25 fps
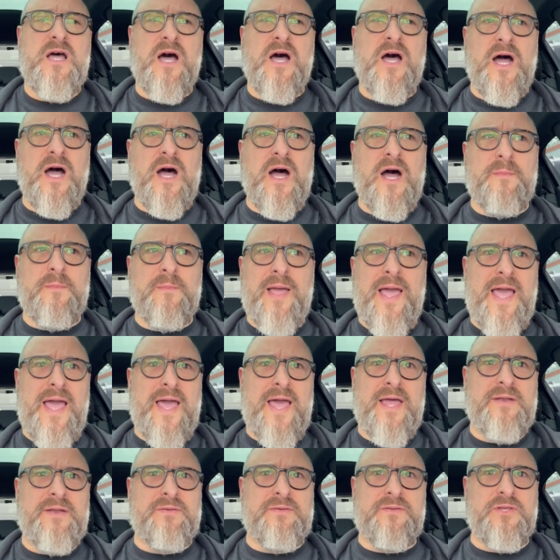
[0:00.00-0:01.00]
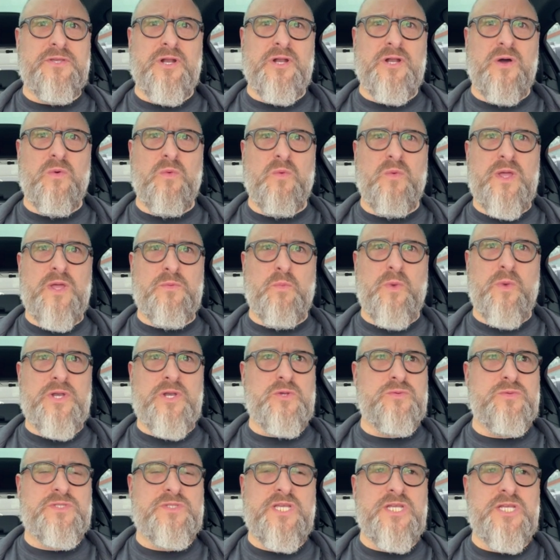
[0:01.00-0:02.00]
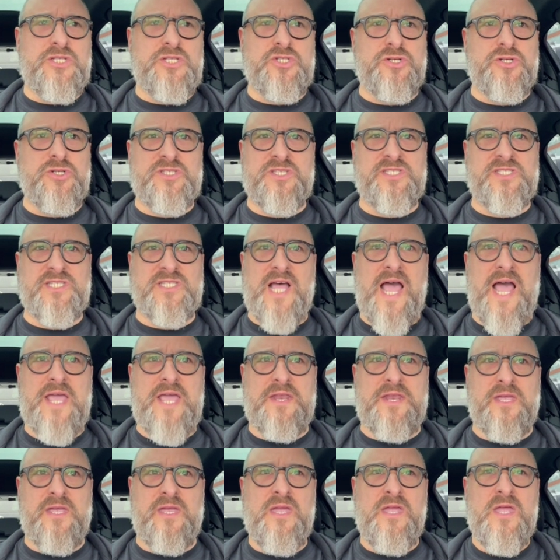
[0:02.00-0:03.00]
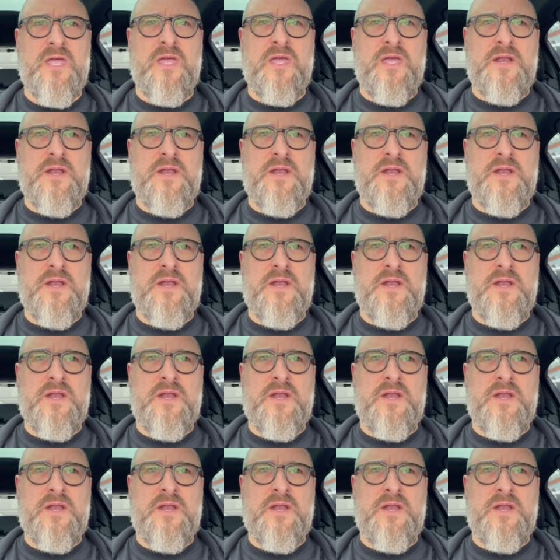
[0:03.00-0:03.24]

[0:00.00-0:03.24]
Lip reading: And when you teach your society